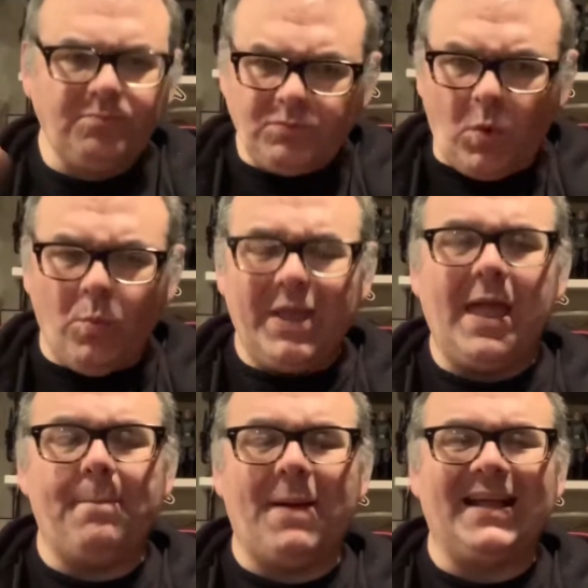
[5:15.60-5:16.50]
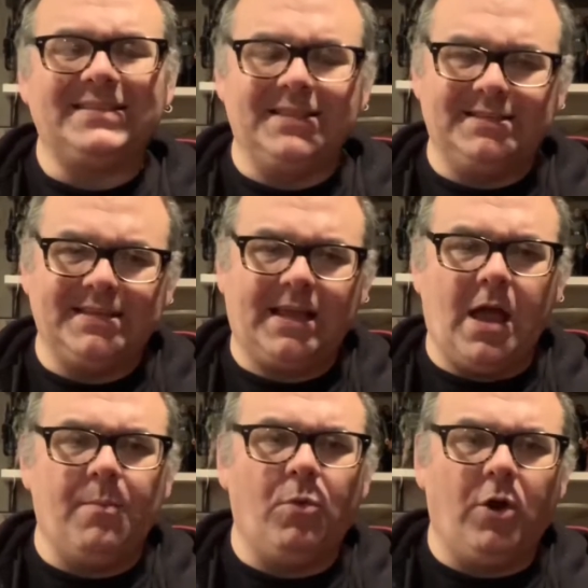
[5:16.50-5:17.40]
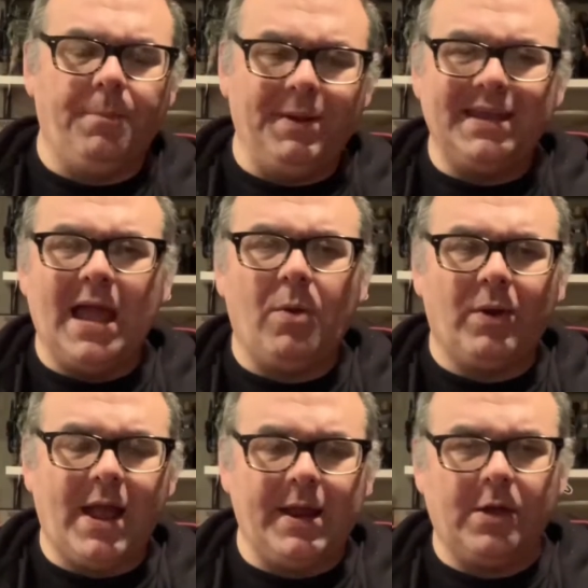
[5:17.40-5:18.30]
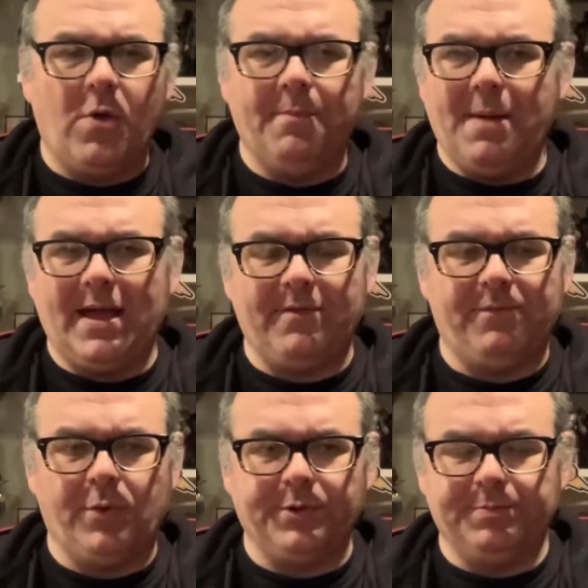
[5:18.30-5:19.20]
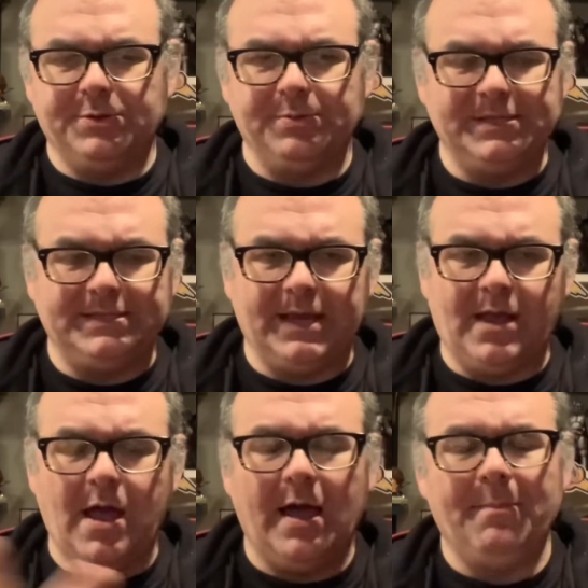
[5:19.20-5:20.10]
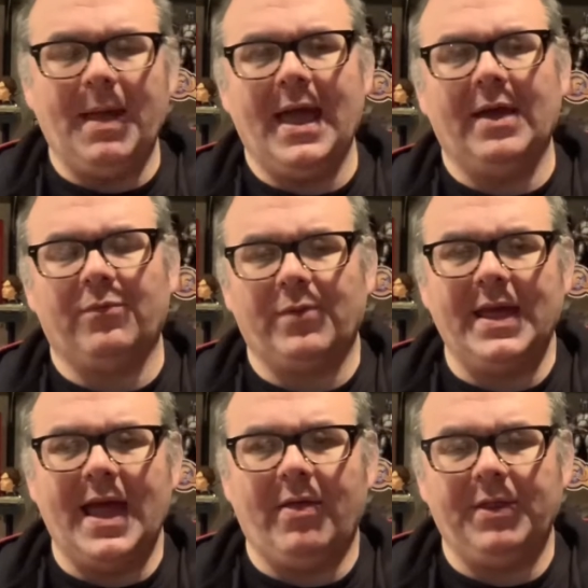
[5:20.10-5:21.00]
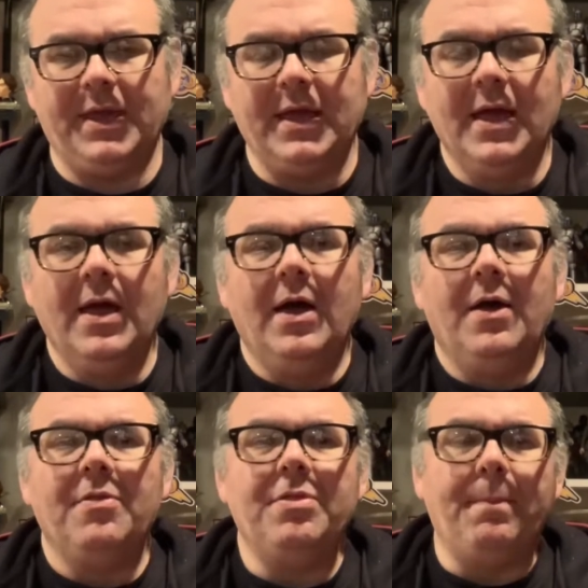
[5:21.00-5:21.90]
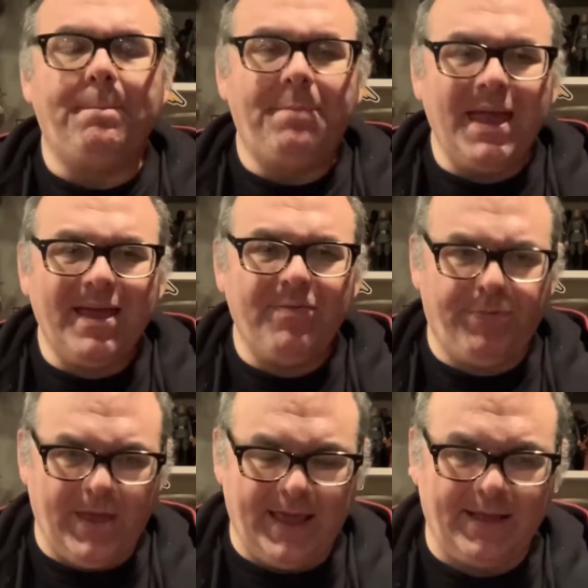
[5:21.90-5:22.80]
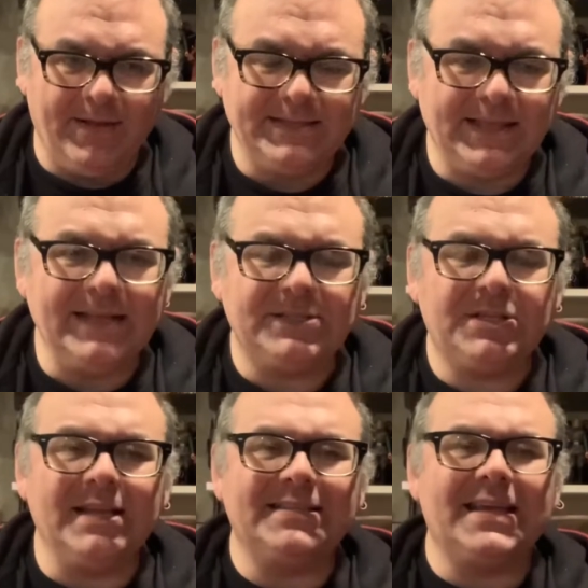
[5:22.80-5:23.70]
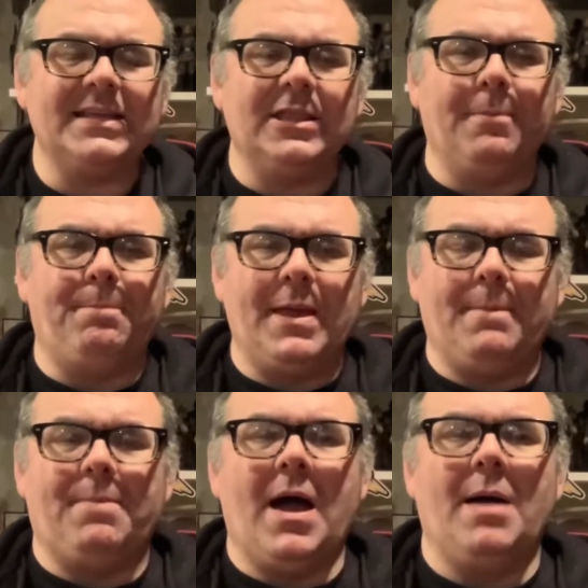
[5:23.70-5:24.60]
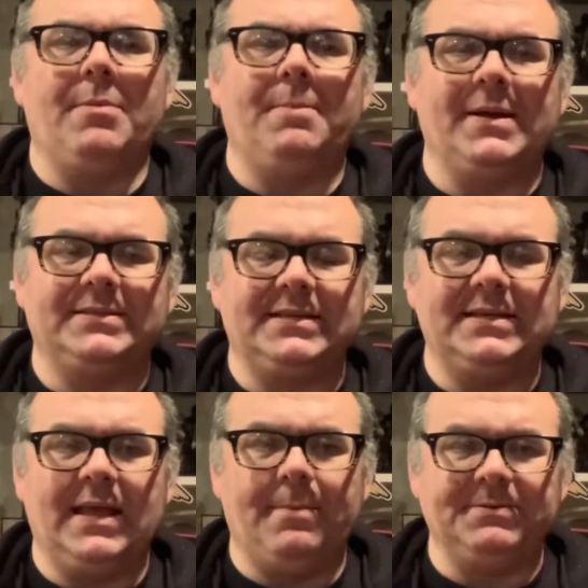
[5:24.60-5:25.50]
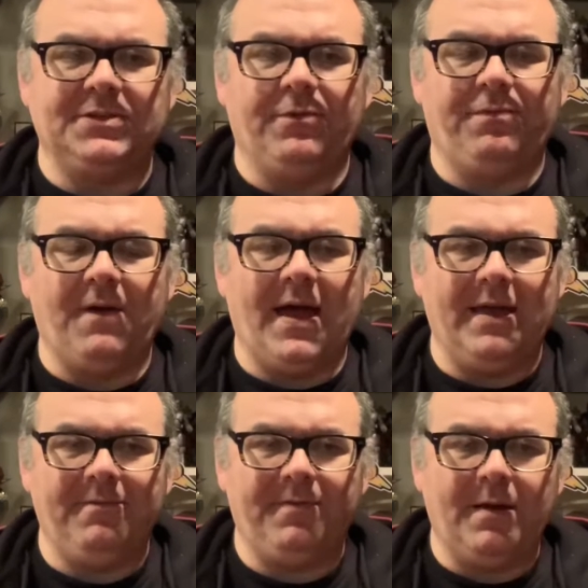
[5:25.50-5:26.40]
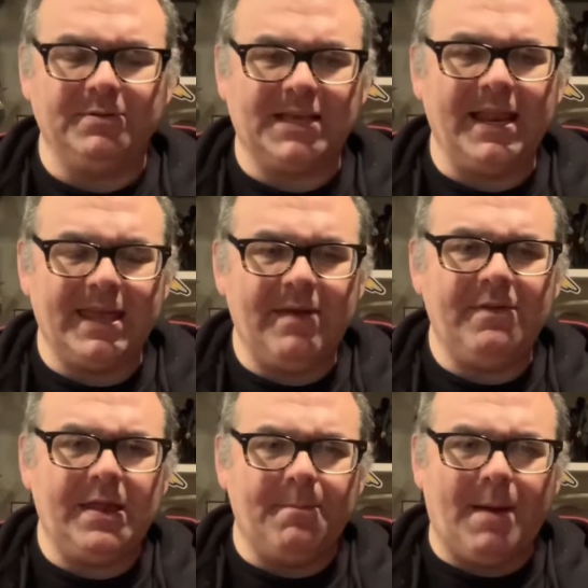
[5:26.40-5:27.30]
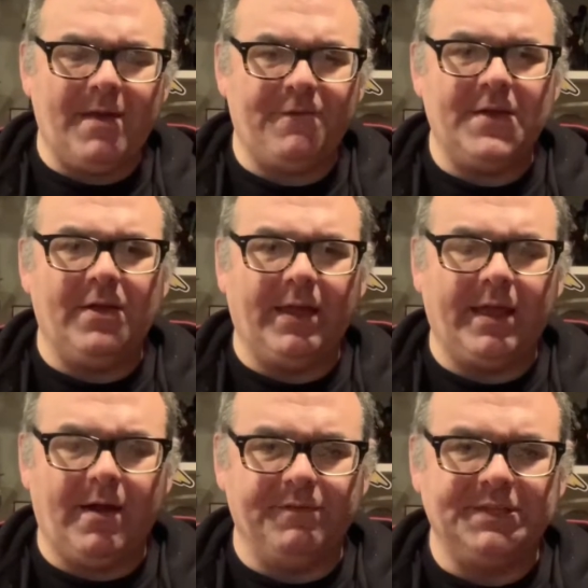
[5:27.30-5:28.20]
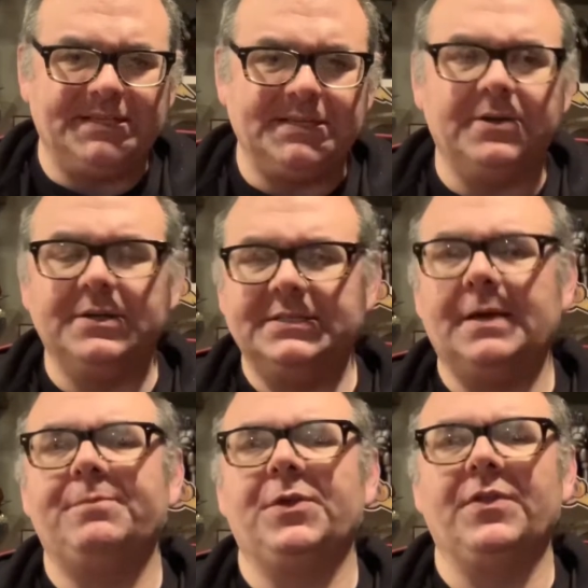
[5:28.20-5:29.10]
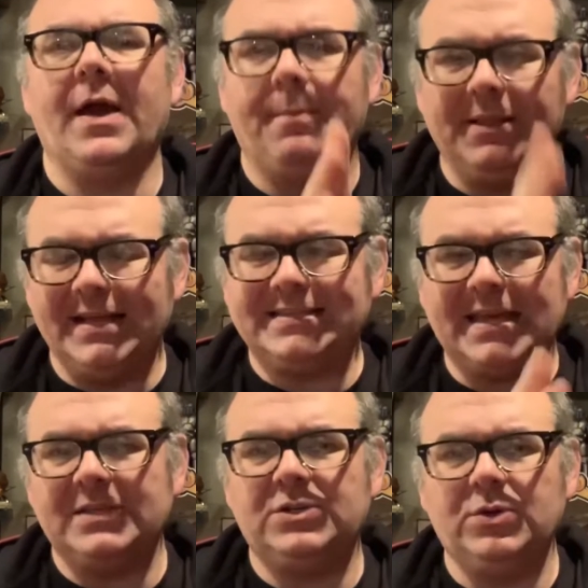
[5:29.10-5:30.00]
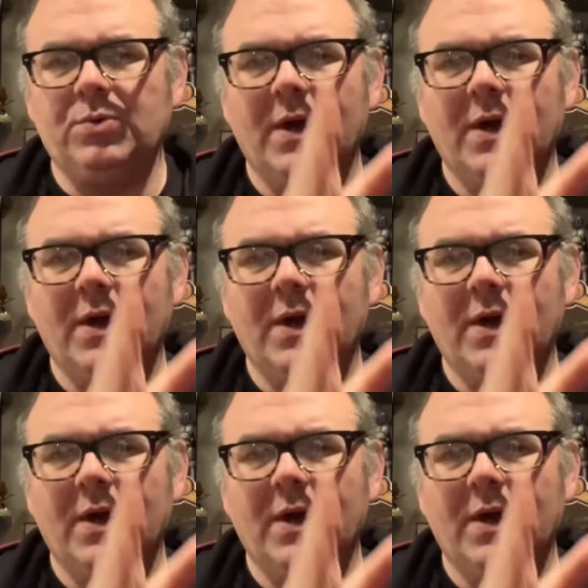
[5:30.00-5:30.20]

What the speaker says: we get back to the sitcom world, but now we're kind of going back and forth between sitcom and reality. The big thing, let's get to the big bomb about episode 5. I was kind of giving you my feeling of the series up till now, but let's get to